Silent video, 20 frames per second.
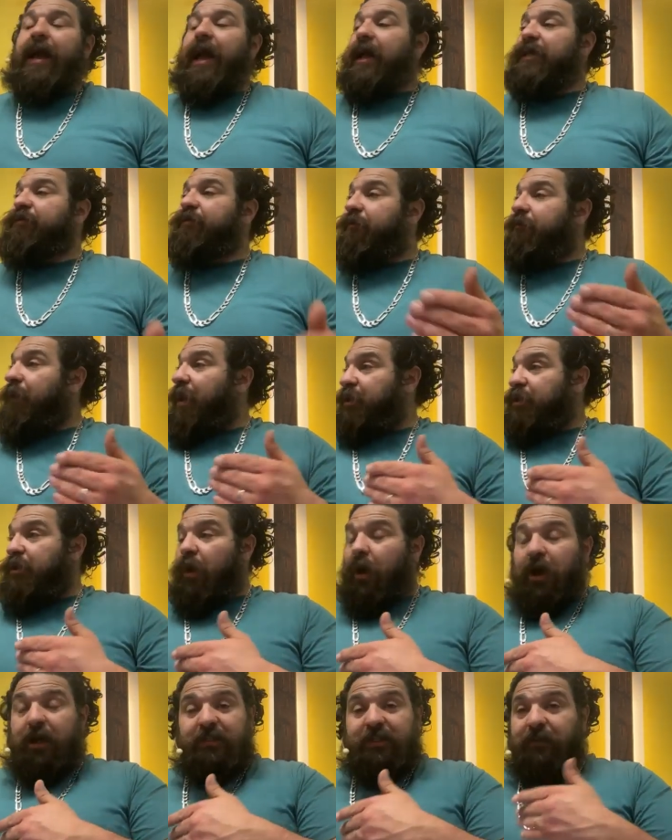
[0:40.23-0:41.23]
as as
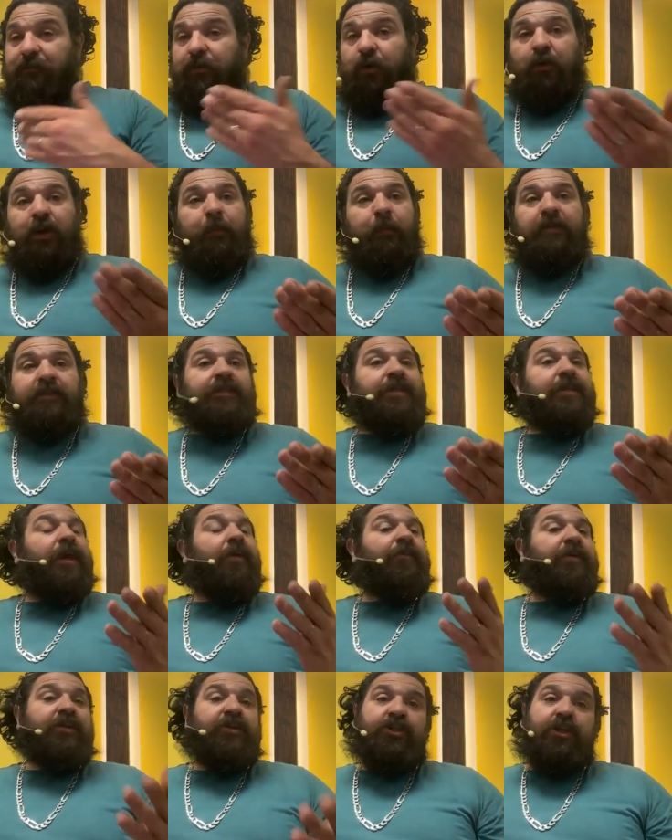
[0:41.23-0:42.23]
long as I've known him, it's
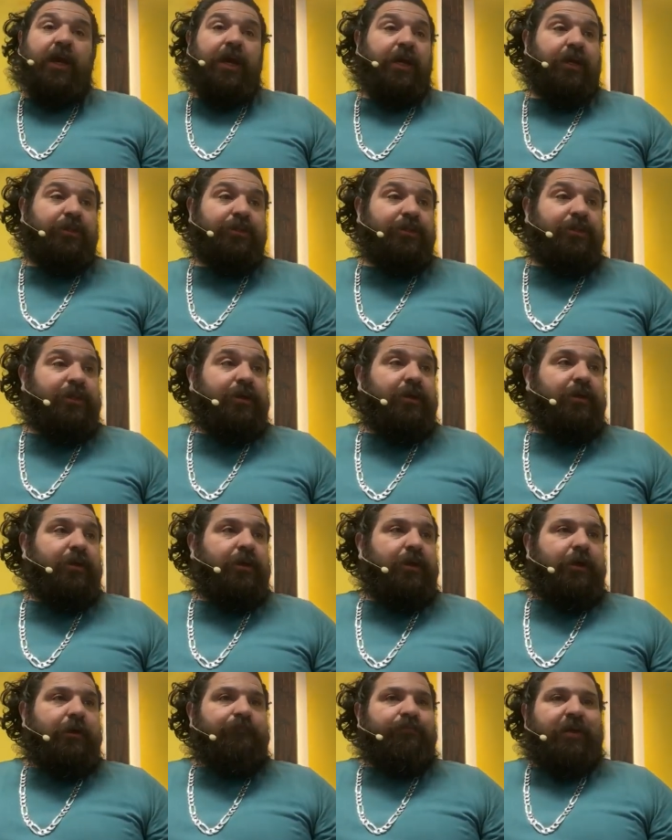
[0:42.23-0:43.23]
nothing's changed,
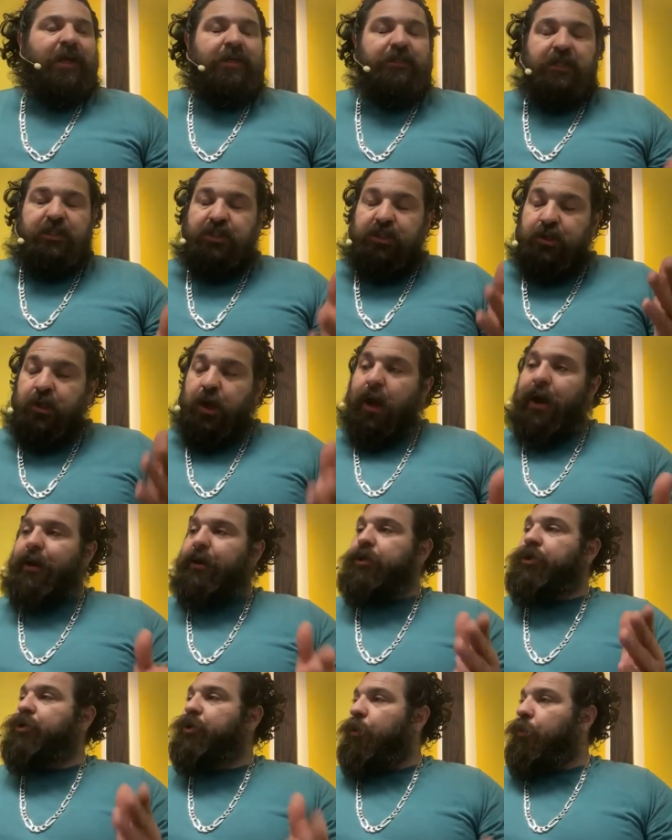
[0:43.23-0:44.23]
as it's
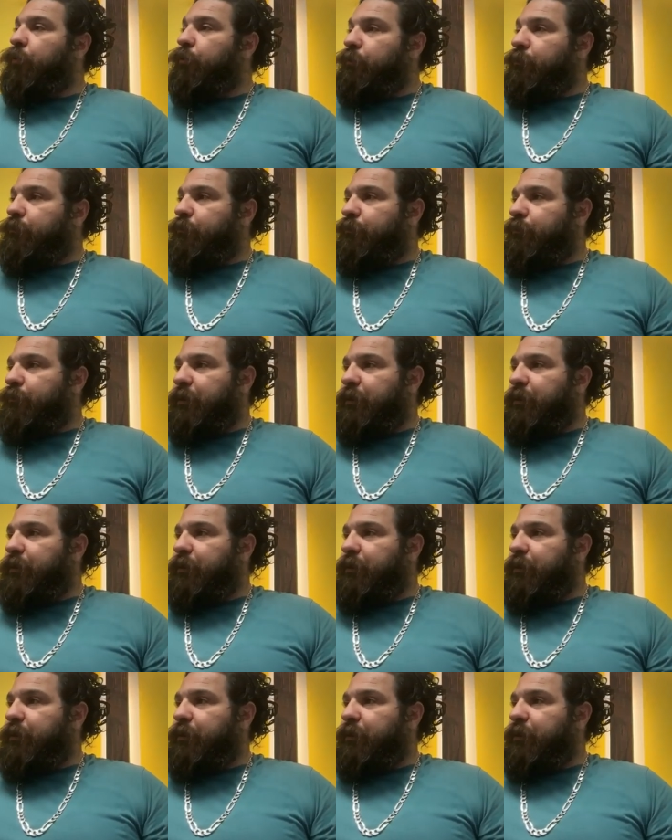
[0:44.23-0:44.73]
not a show.